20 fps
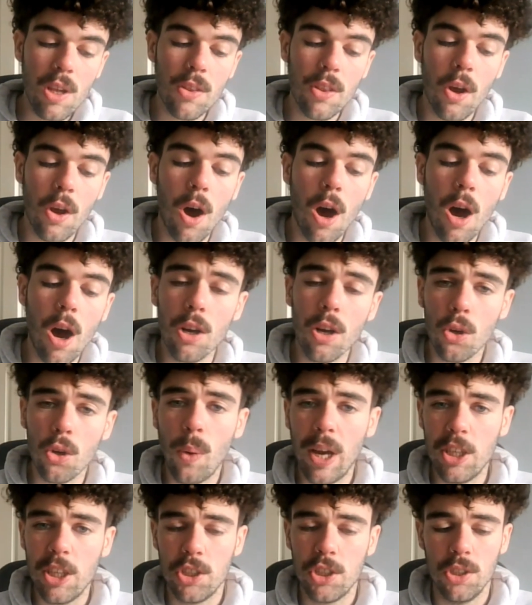are
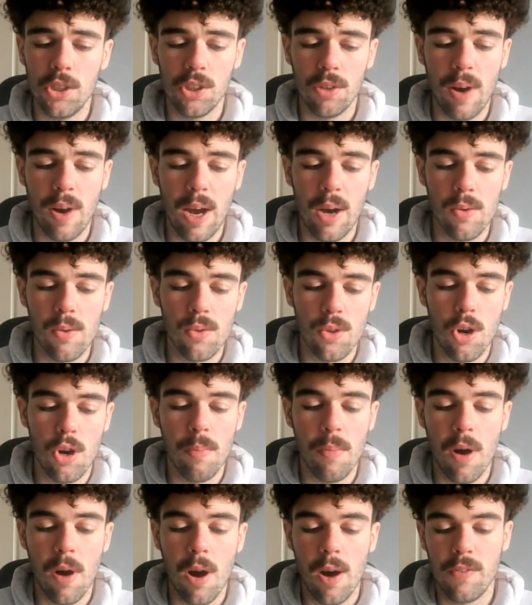questions around
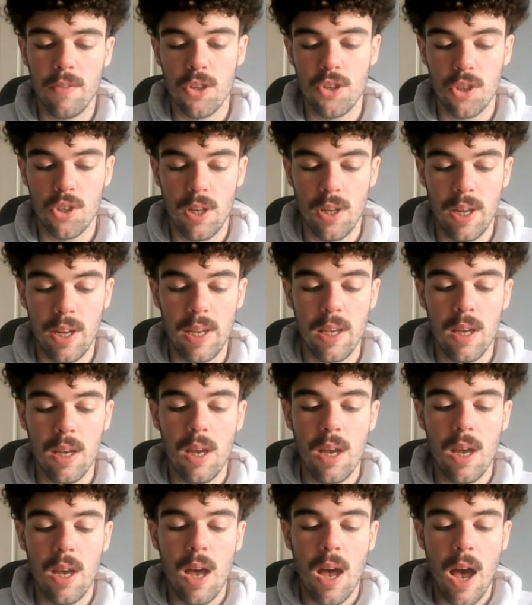them, obviously.
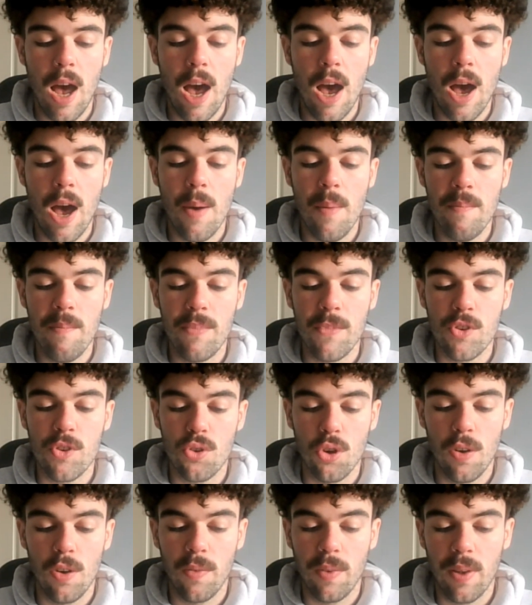
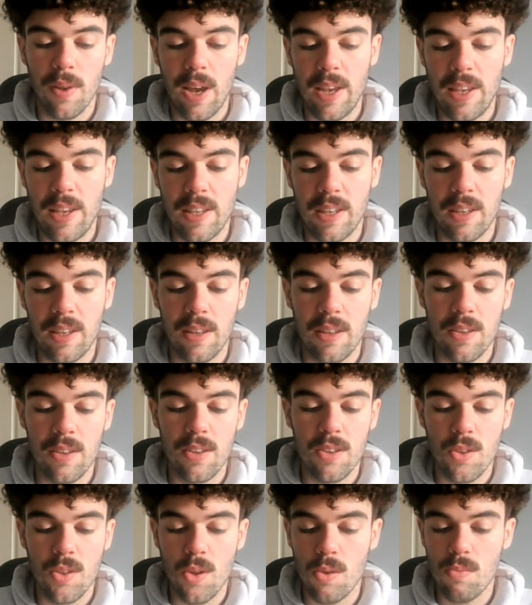Sort of like,
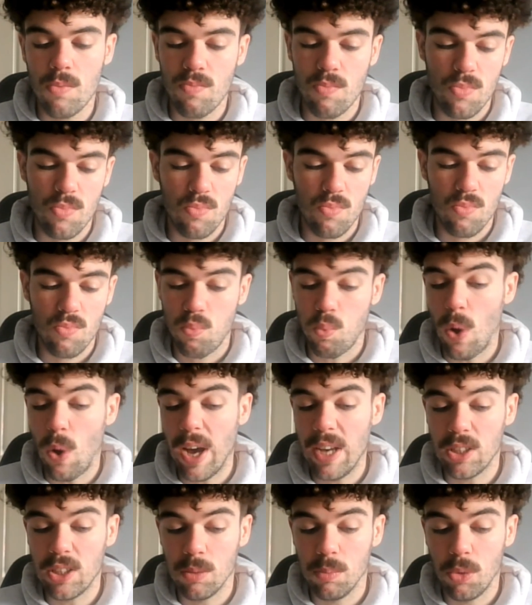
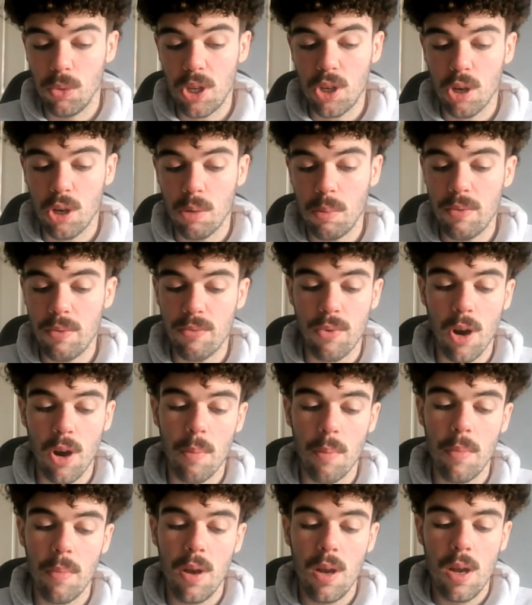where's the money coming
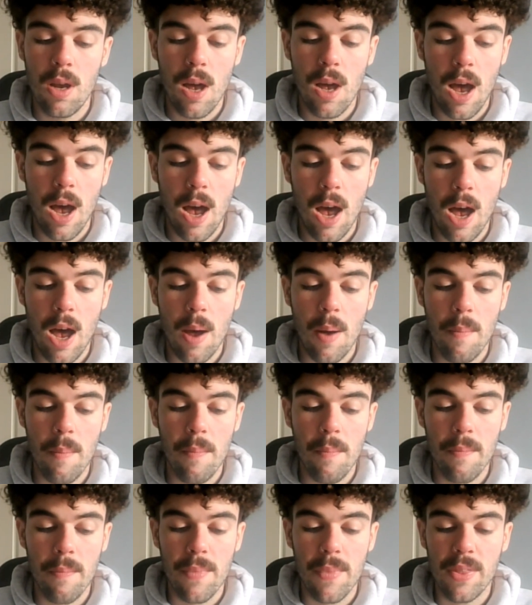from?
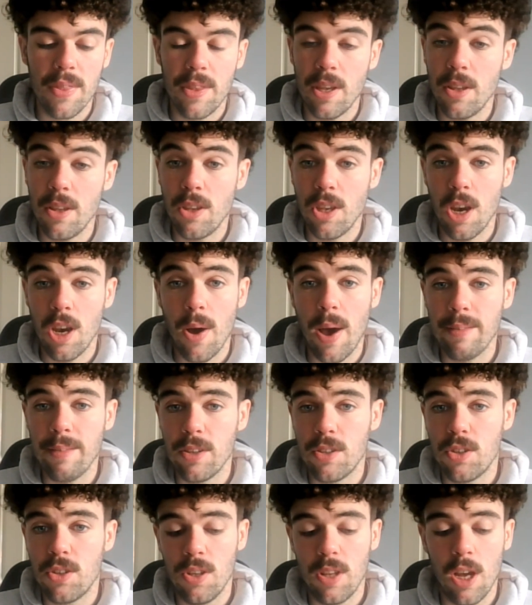
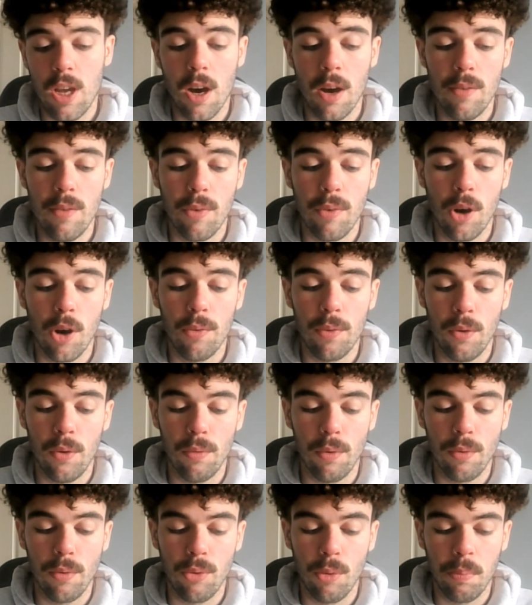Everton, they are involved with
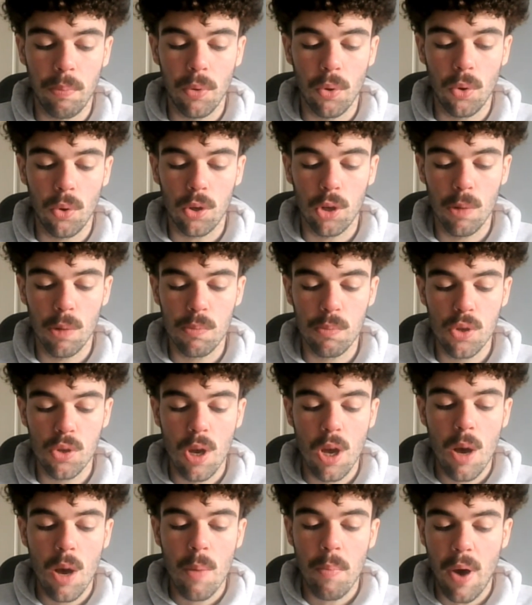other football clubs,
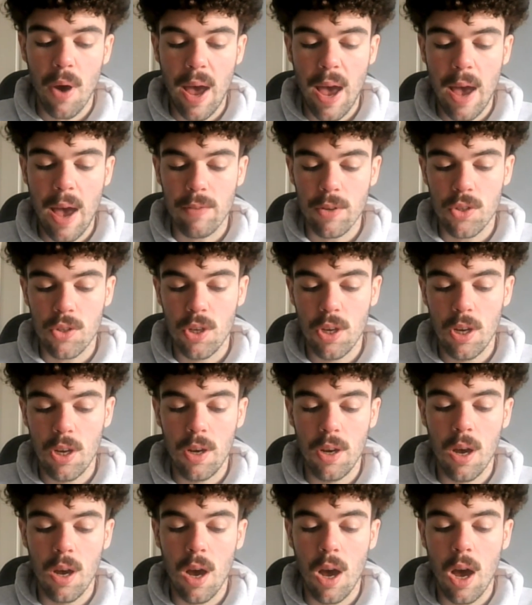but Everton